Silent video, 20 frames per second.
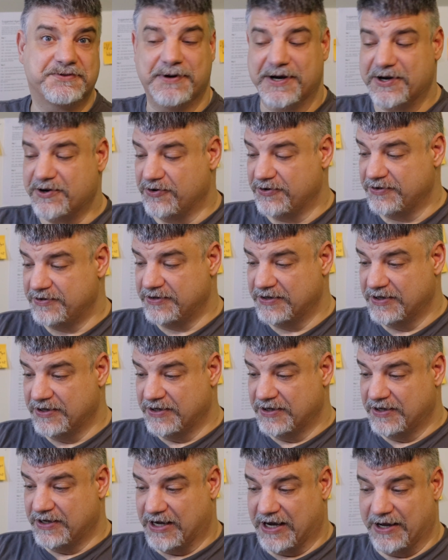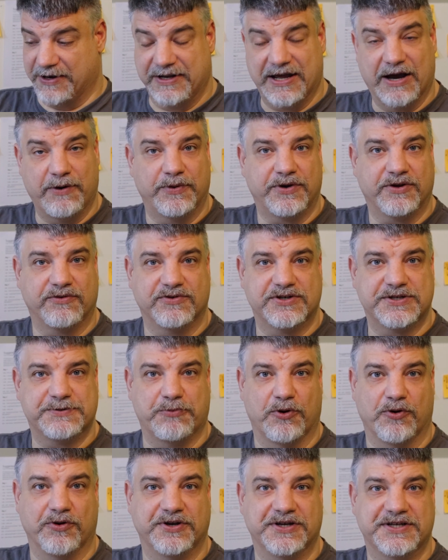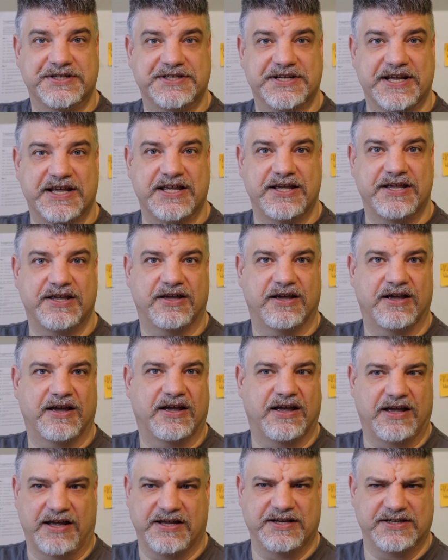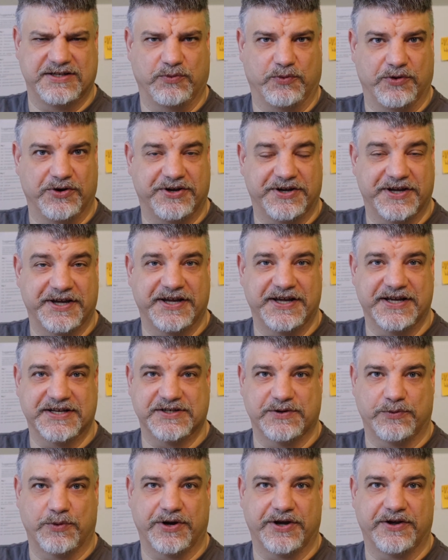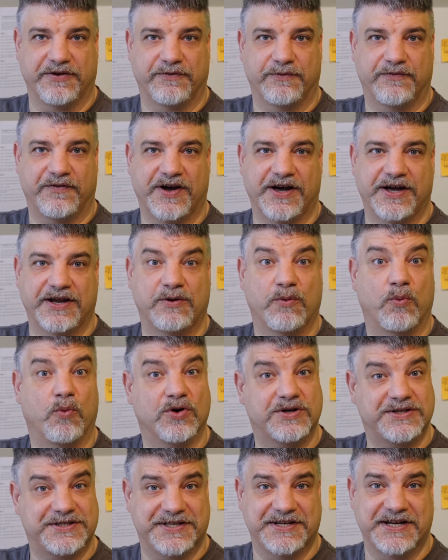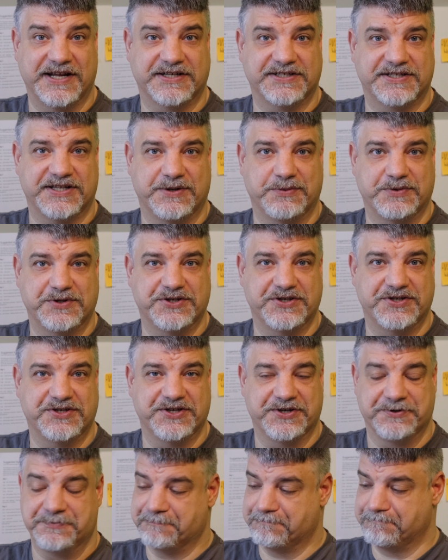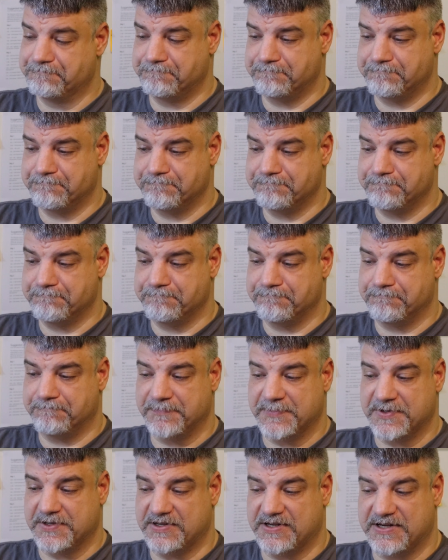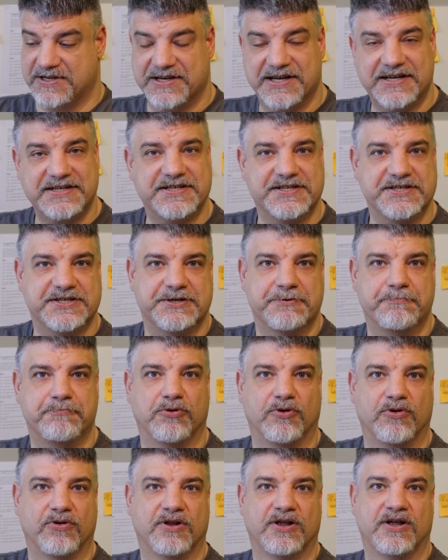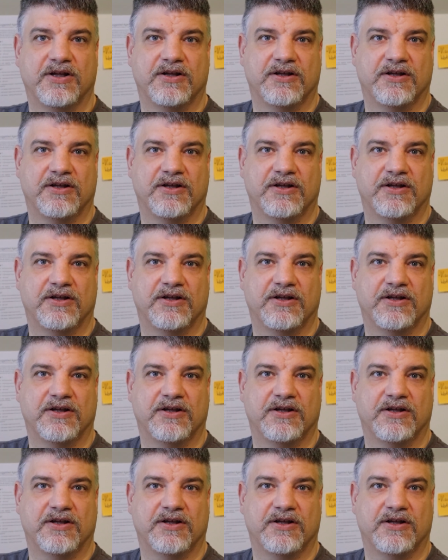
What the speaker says: back on, and now we can respond and see, is it working? Is it working fine? What's the next thing we should do? Nice and simple.